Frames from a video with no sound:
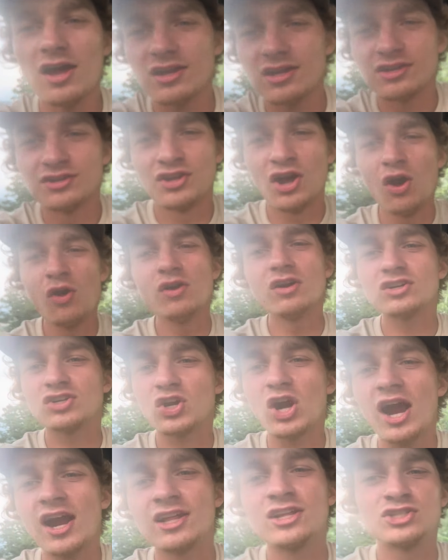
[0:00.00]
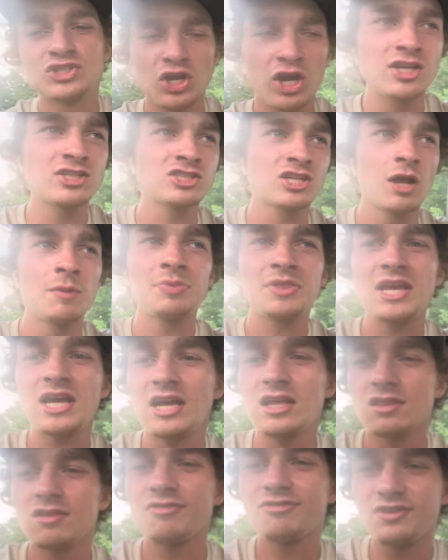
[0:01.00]
Don't try to adjust something
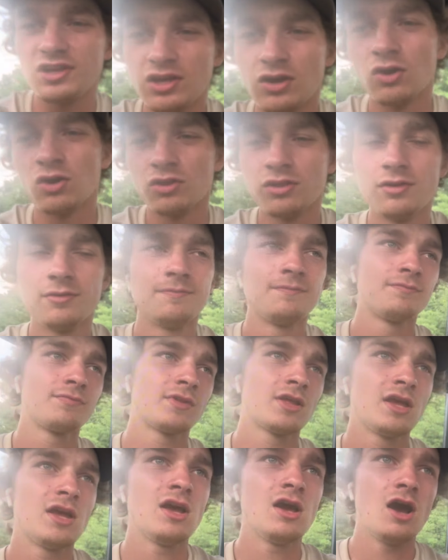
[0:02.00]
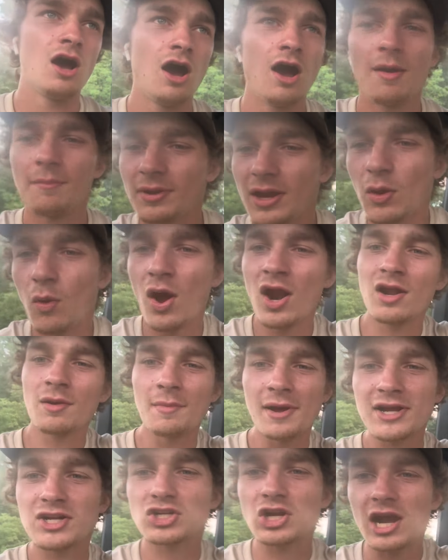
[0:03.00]
in the field, but I wanted to
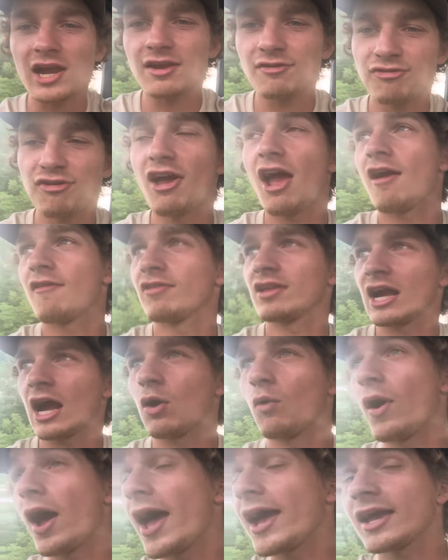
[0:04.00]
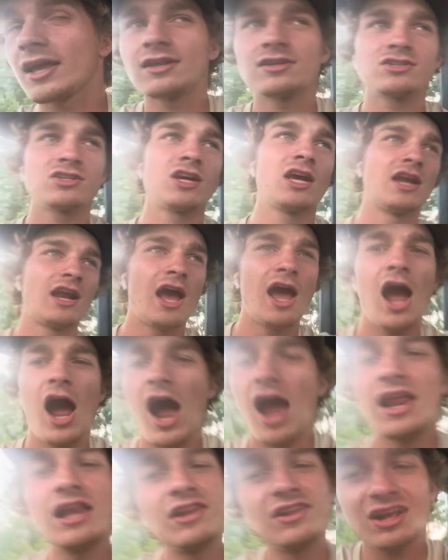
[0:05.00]
make sure I could fit everything on wagons, and
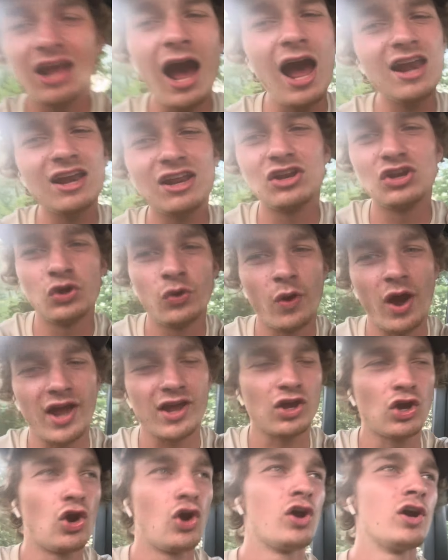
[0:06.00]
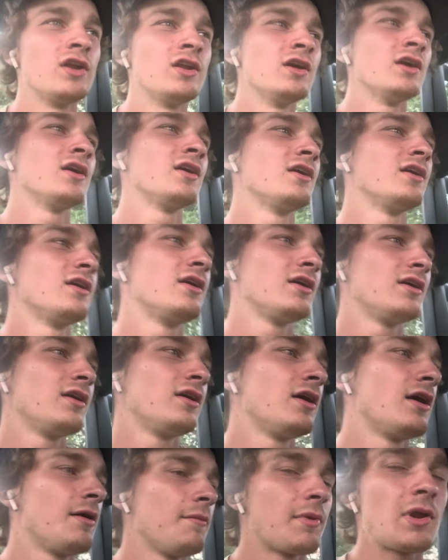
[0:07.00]
I kind of knew I could,
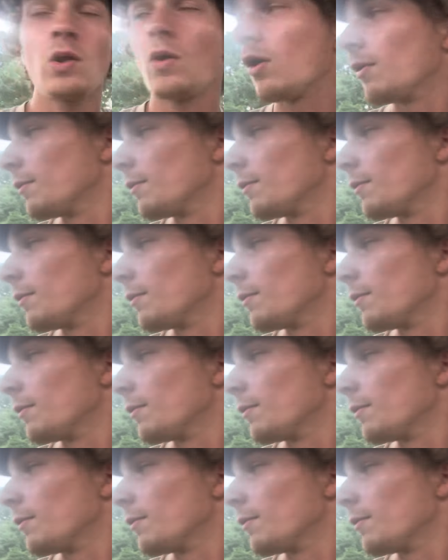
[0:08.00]
but I want to